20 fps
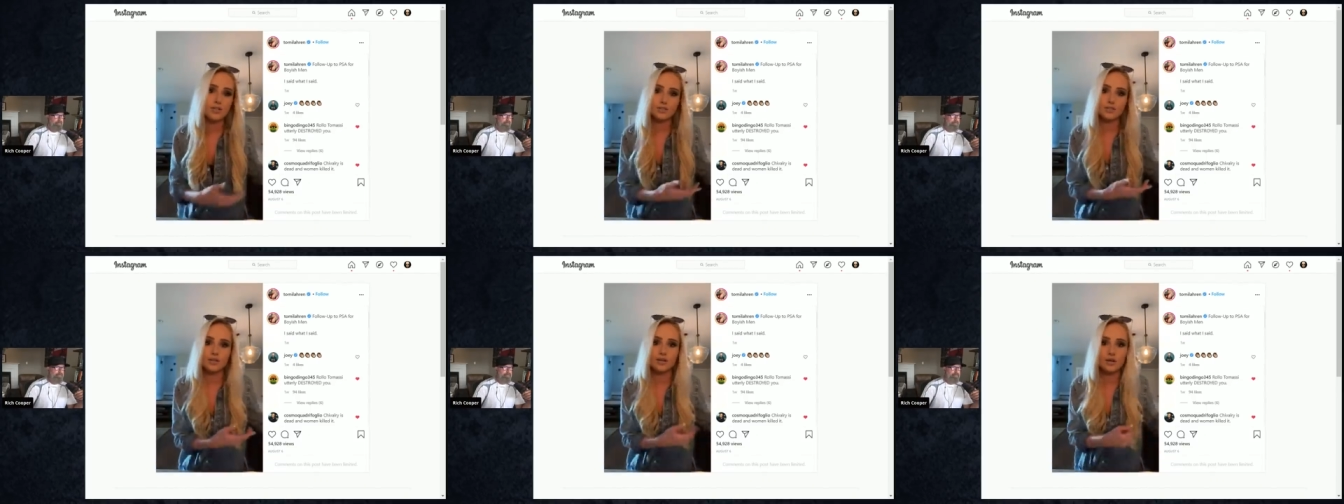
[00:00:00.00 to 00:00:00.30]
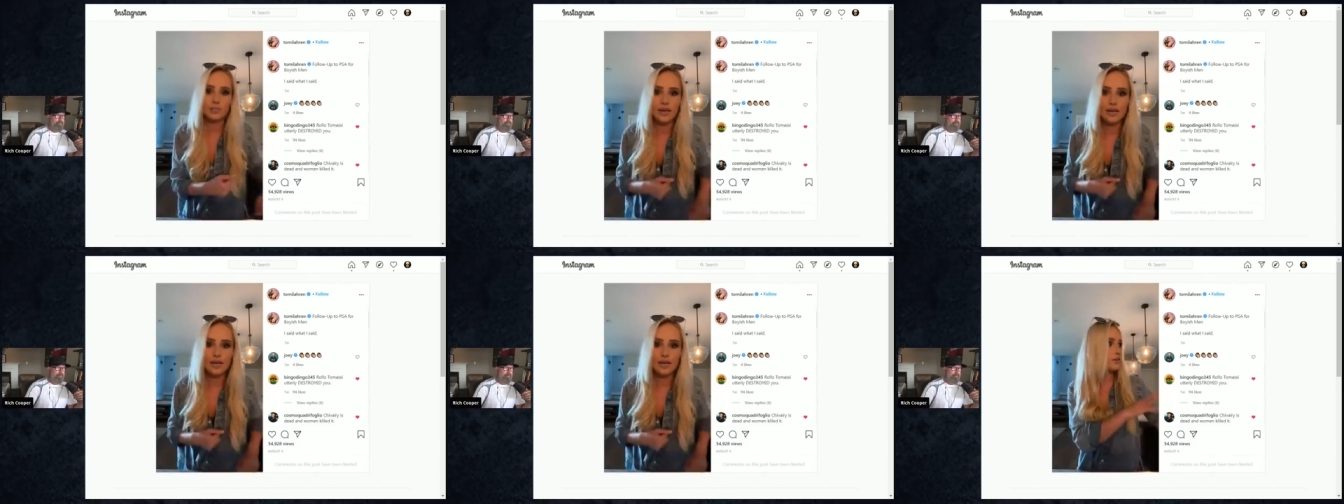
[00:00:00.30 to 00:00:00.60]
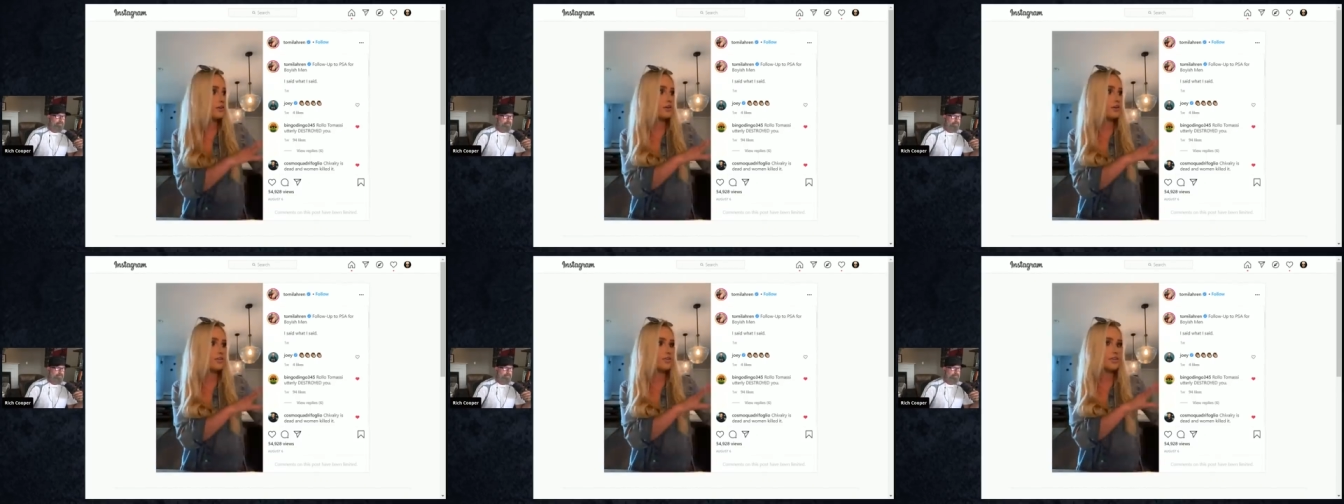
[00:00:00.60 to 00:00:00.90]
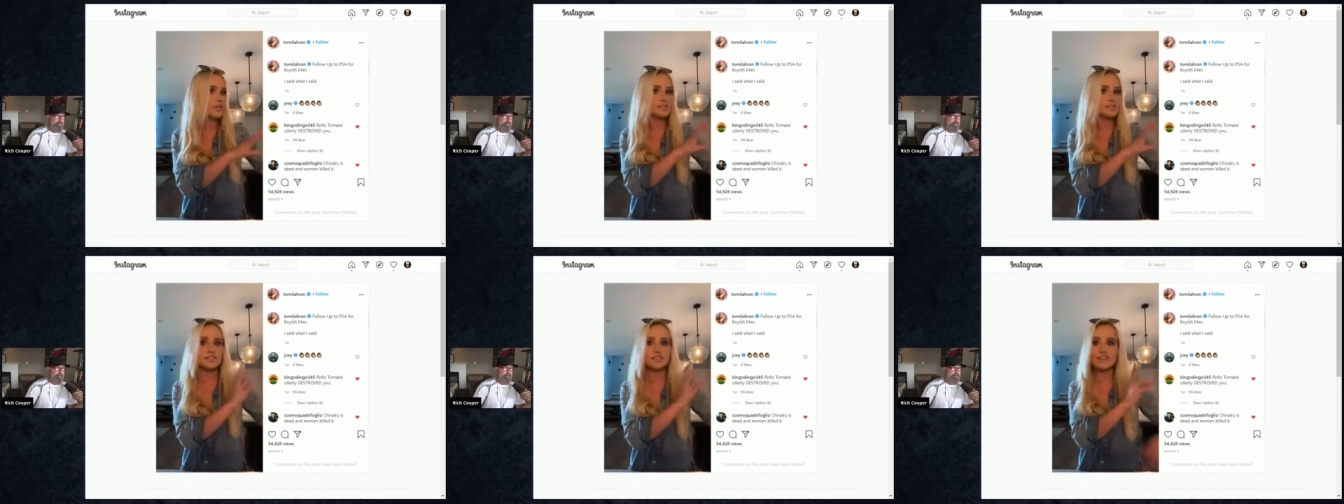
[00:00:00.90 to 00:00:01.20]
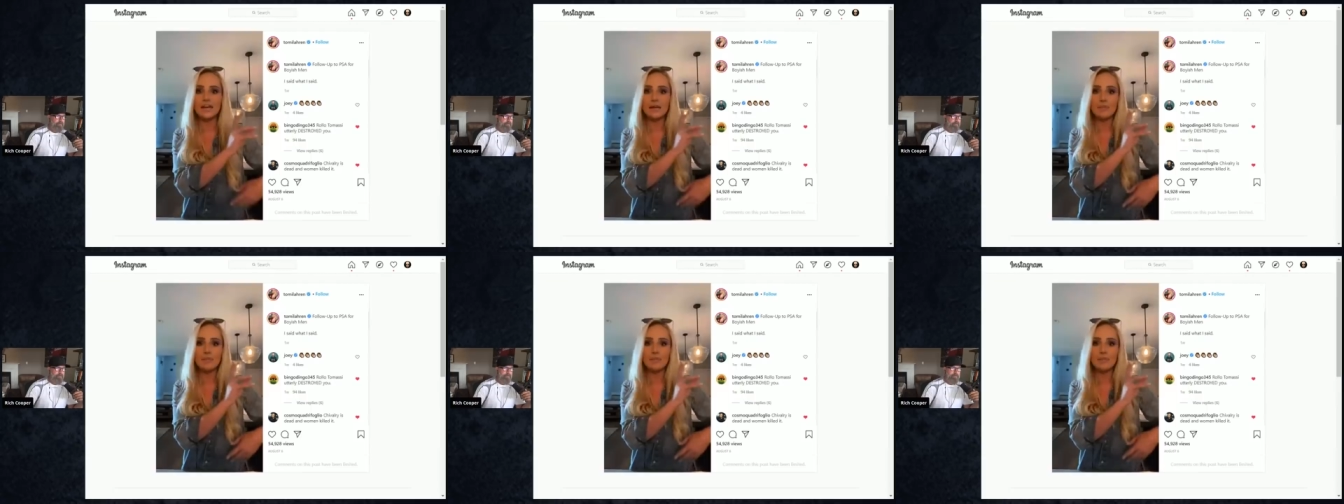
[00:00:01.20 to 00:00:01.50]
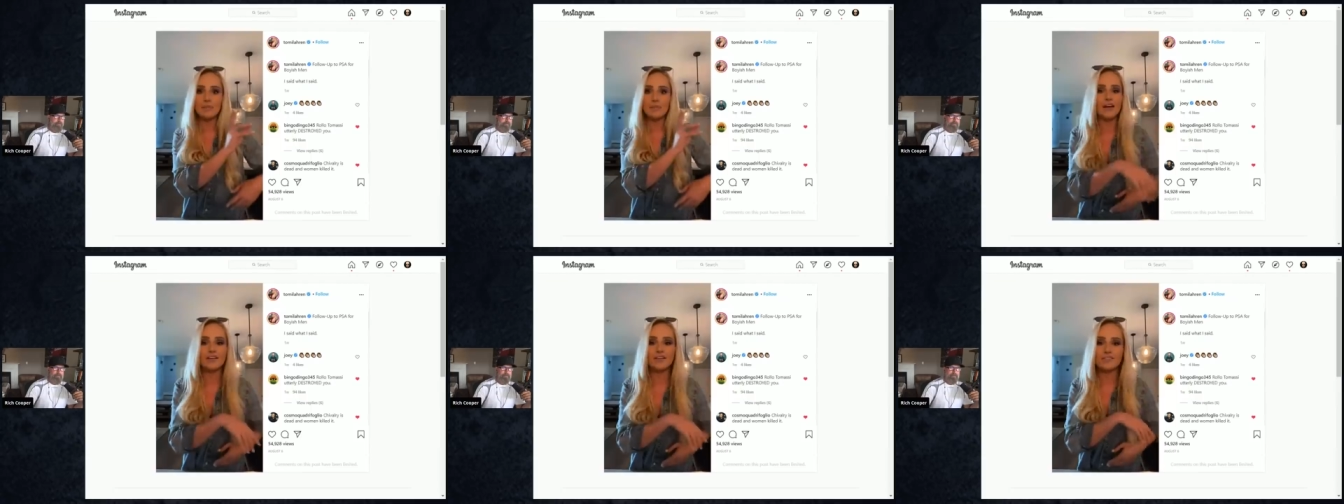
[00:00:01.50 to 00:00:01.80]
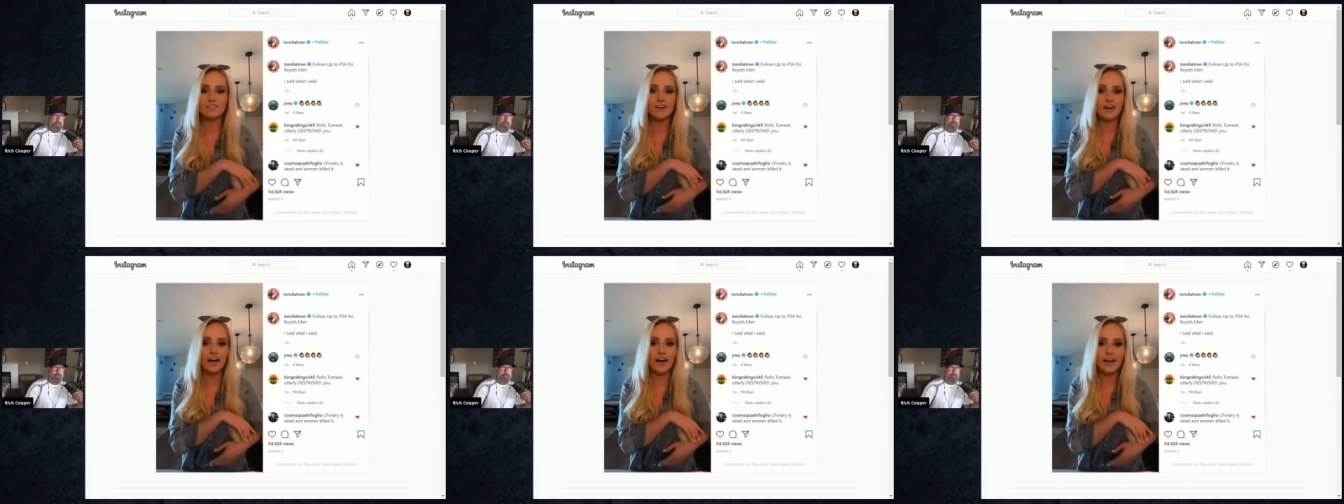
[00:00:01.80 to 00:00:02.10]
You don't want a girl that's DMing 5
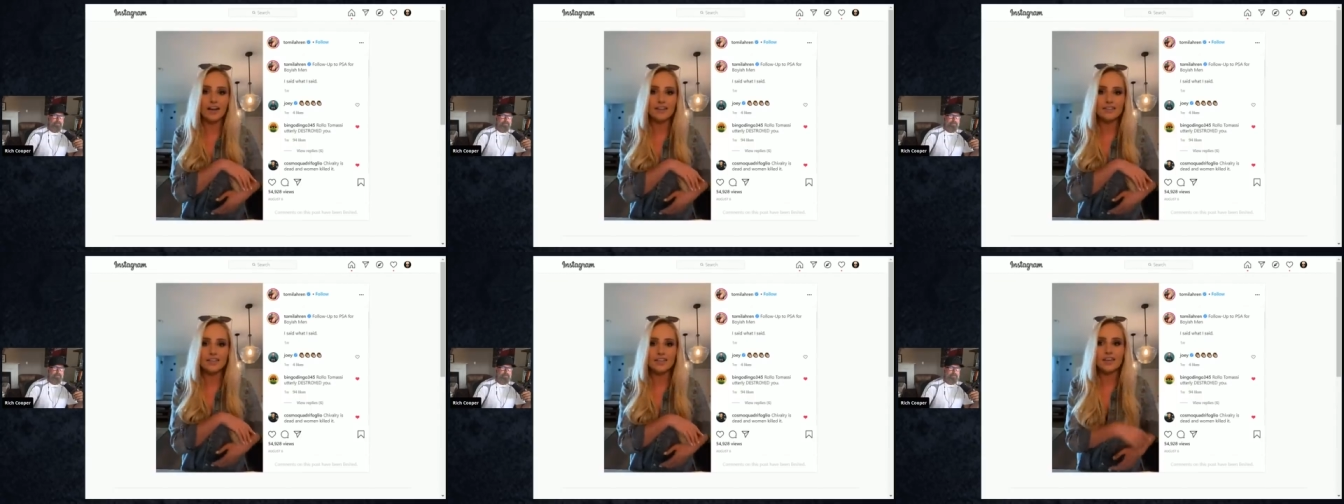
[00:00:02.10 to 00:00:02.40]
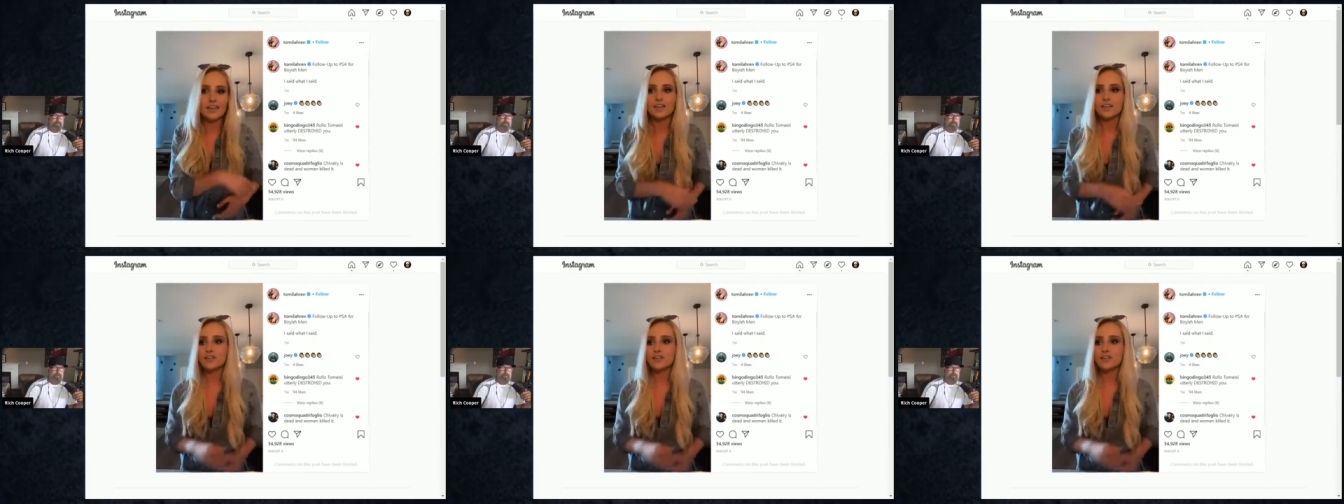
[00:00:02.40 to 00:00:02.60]
different guys.